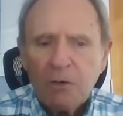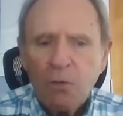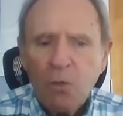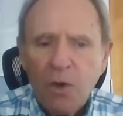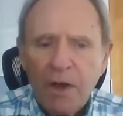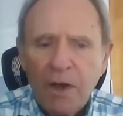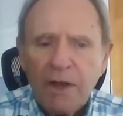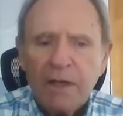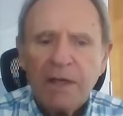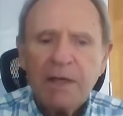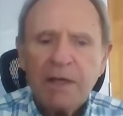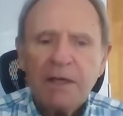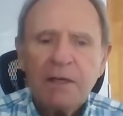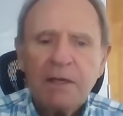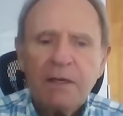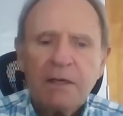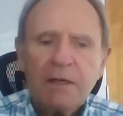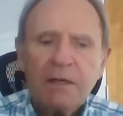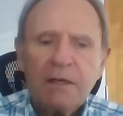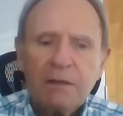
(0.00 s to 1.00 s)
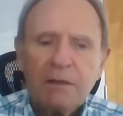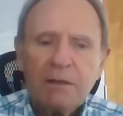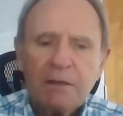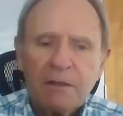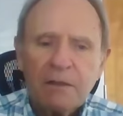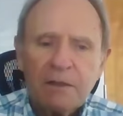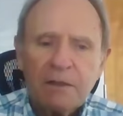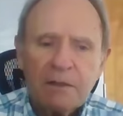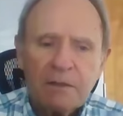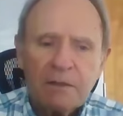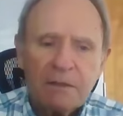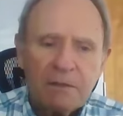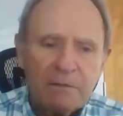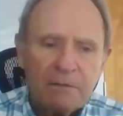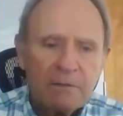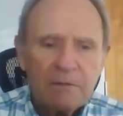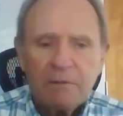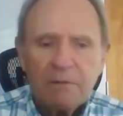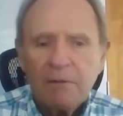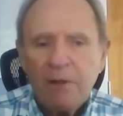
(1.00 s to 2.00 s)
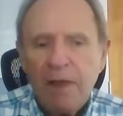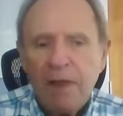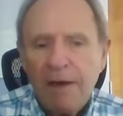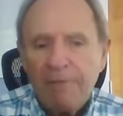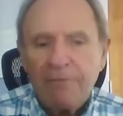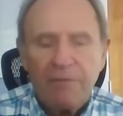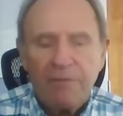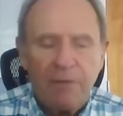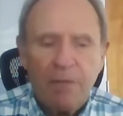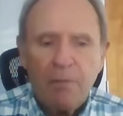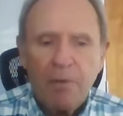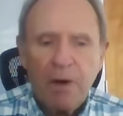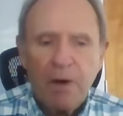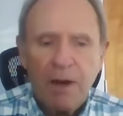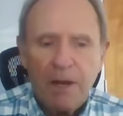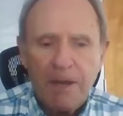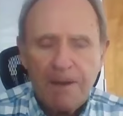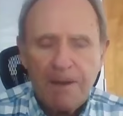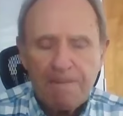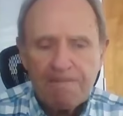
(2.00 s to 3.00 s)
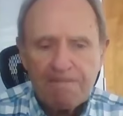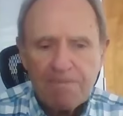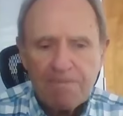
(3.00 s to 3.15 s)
when he left the body.